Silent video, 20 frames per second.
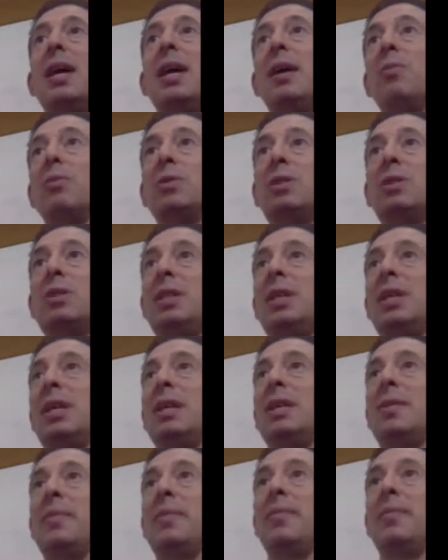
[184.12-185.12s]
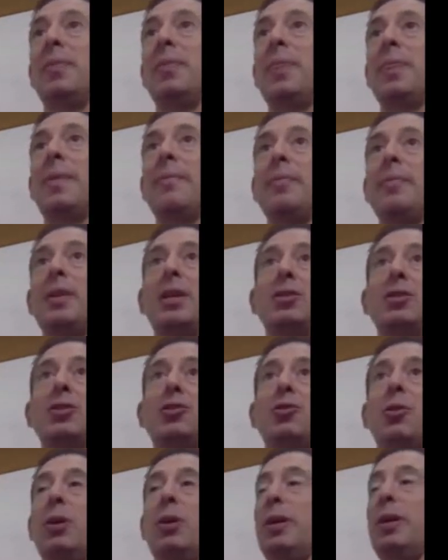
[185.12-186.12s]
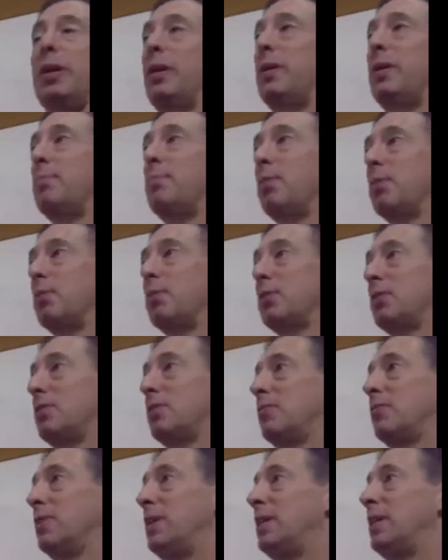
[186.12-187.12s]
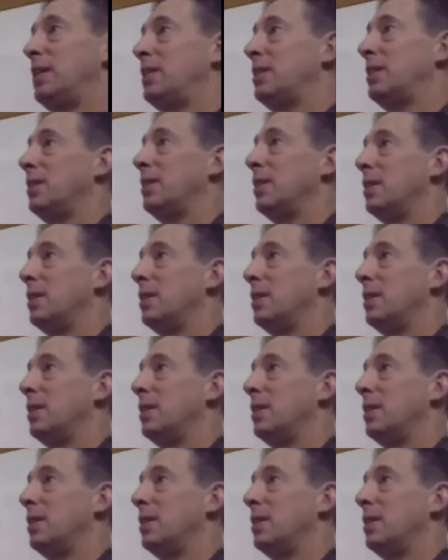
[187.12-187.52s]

and we're seeing extraordinary bursts of heat